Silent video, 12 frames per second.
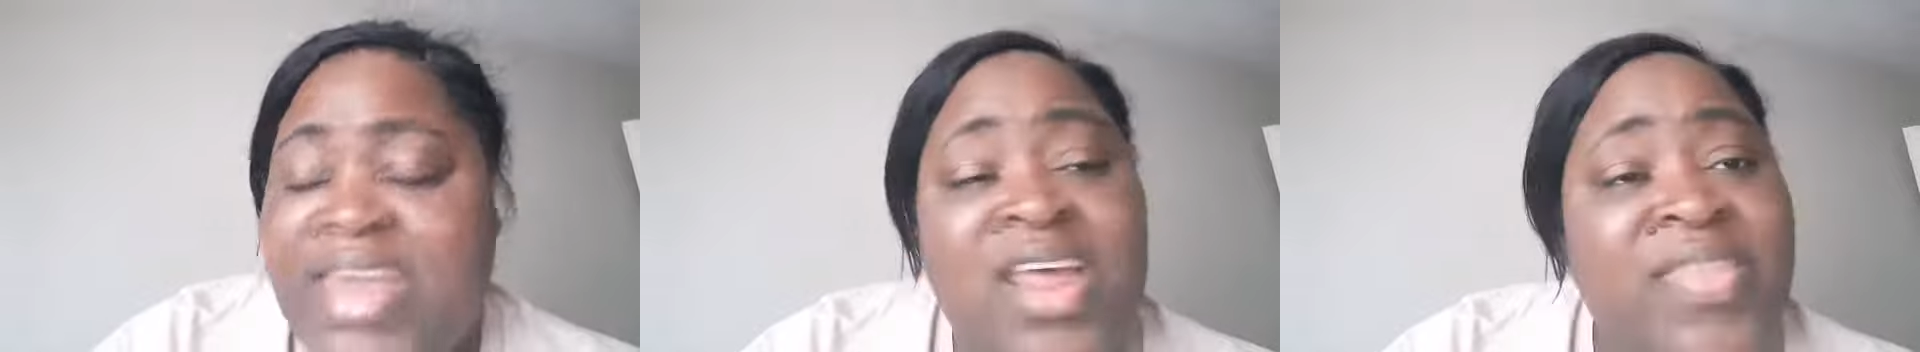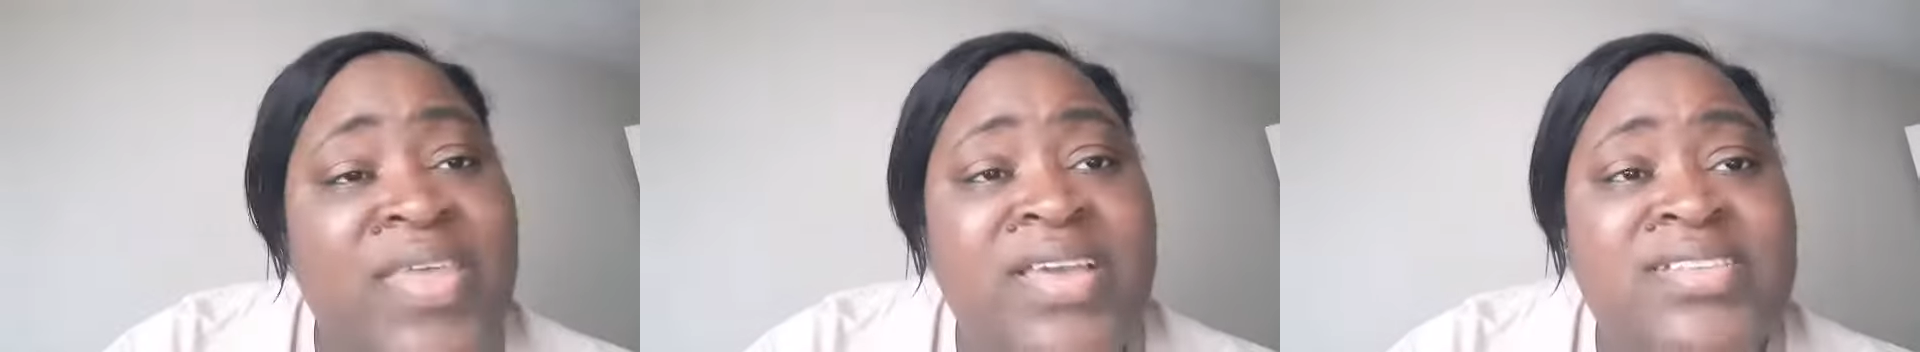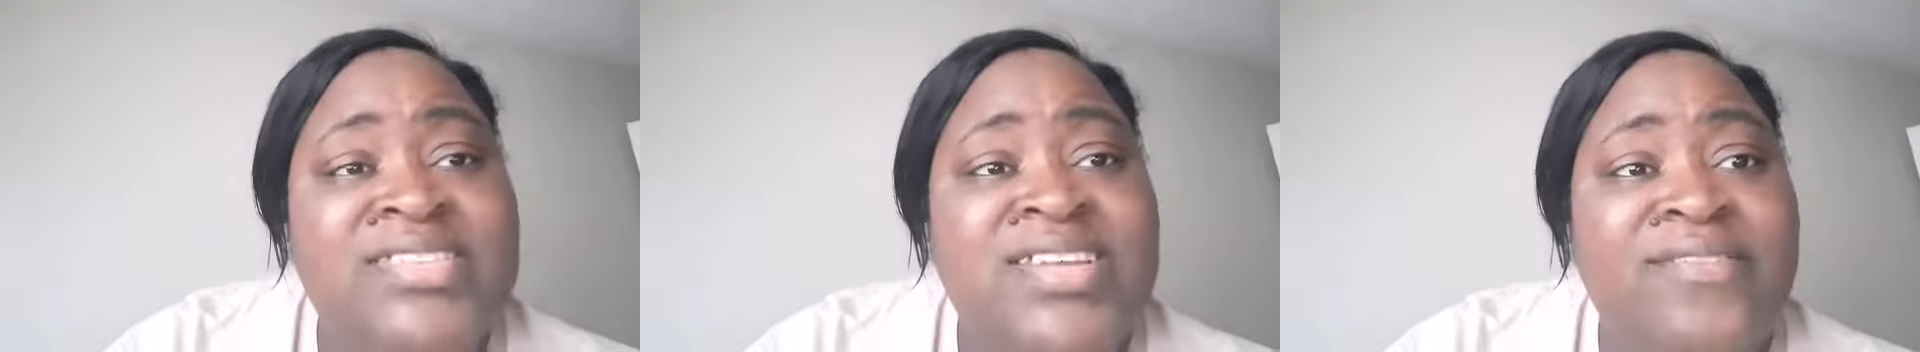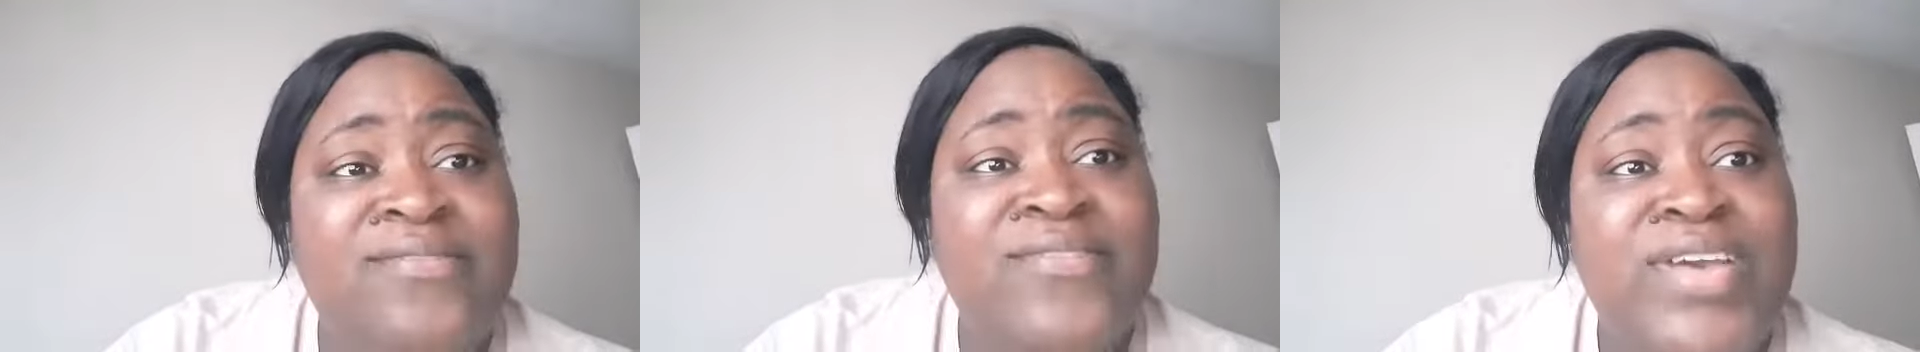all that good
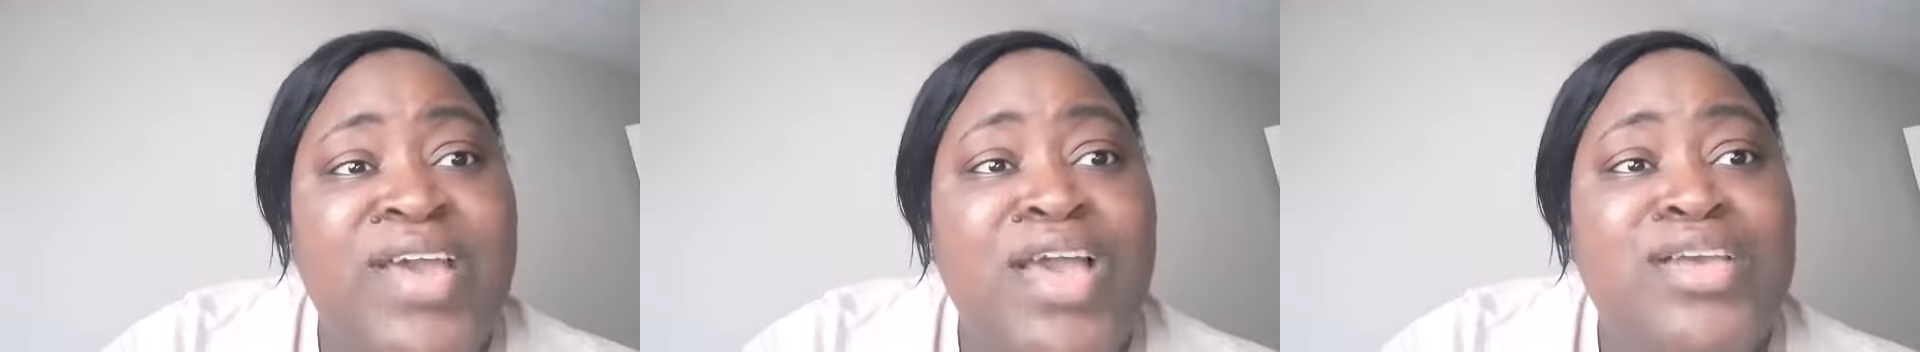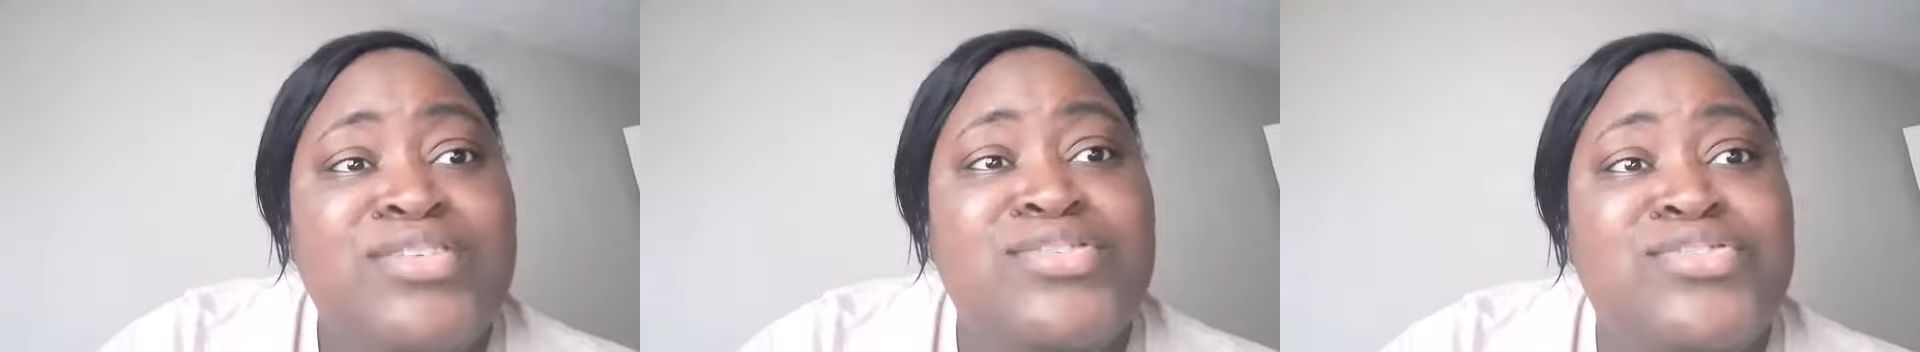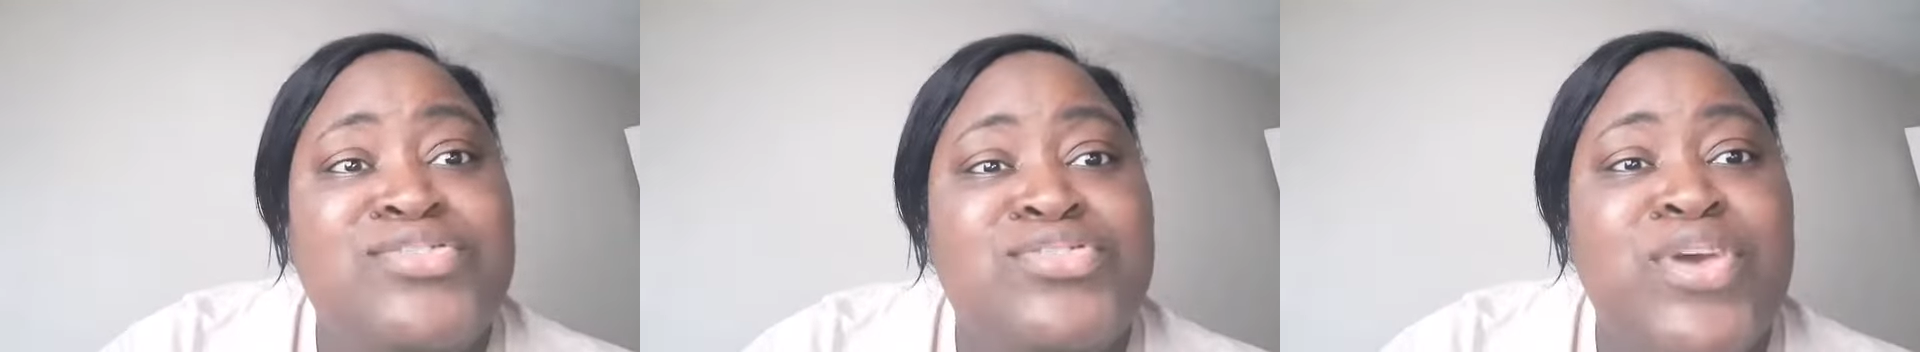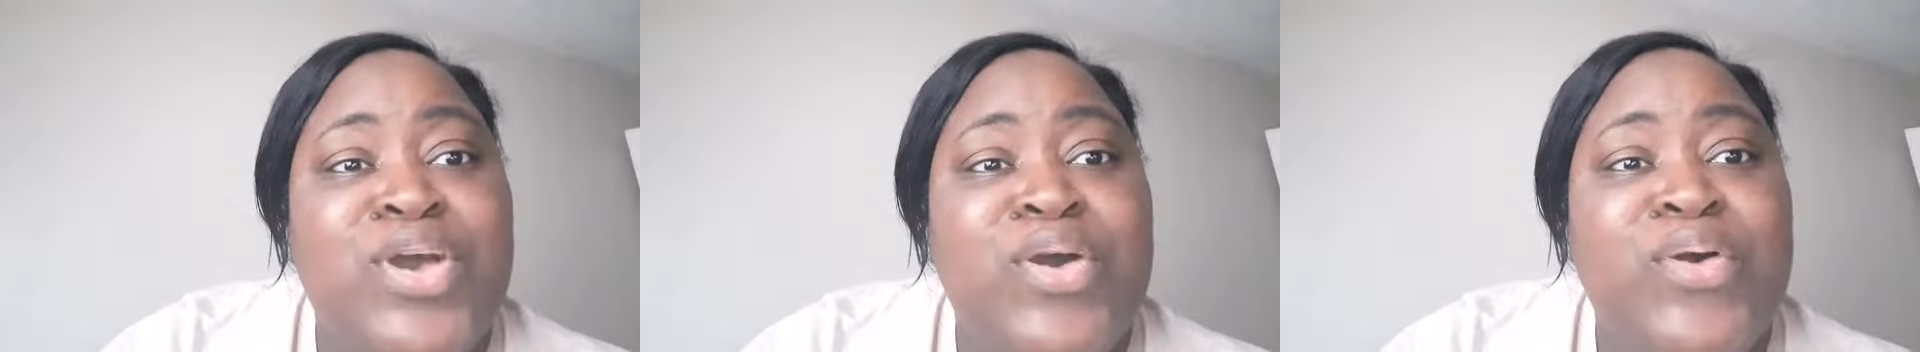stuff.
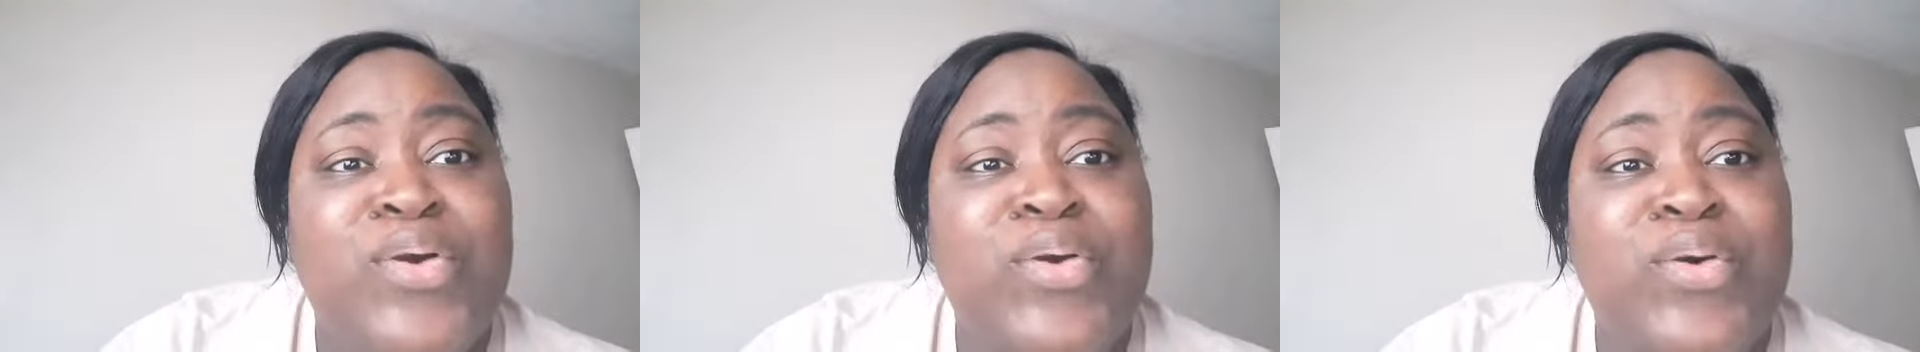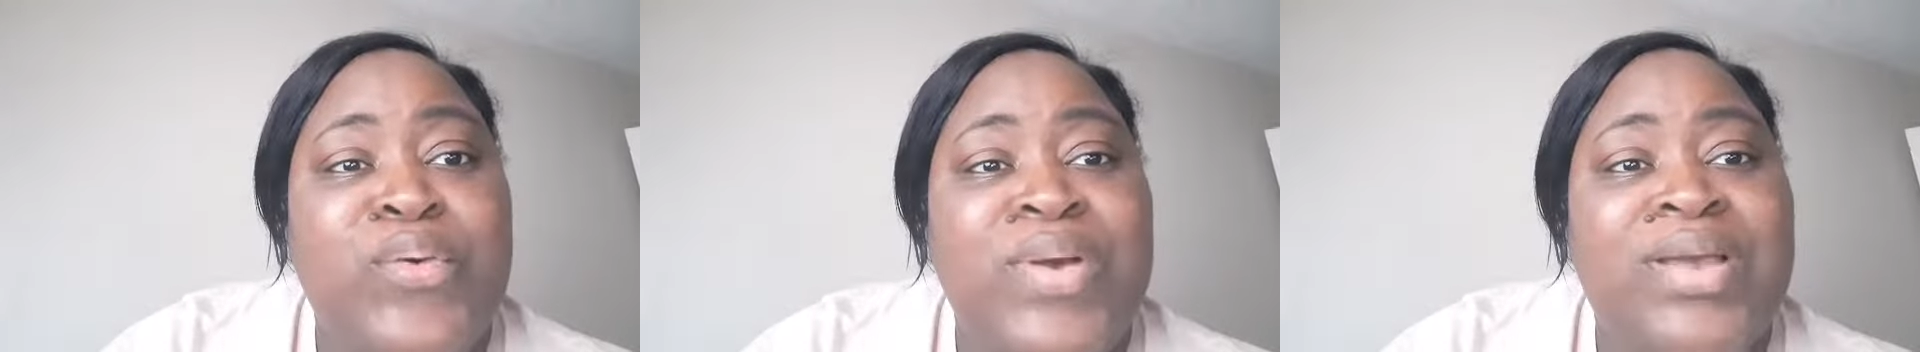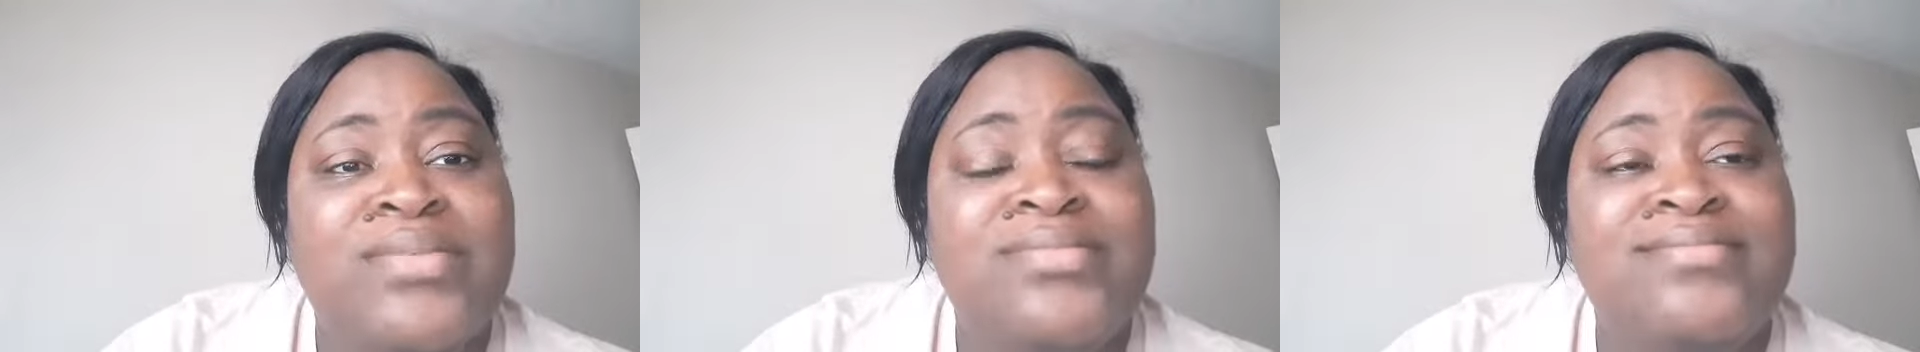So